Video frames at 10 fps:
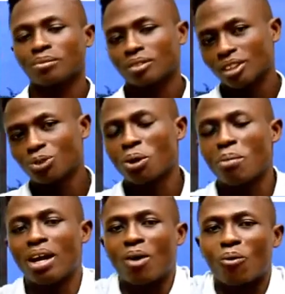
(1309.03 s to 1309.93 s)
So my
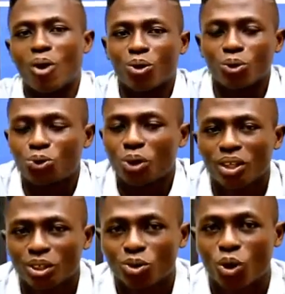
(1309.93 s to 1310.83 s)
uncle
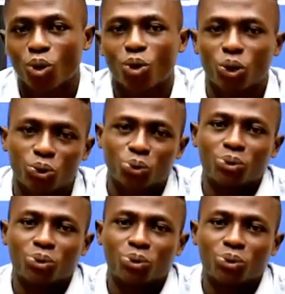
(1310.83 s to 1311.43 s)
Tolino do Dawson.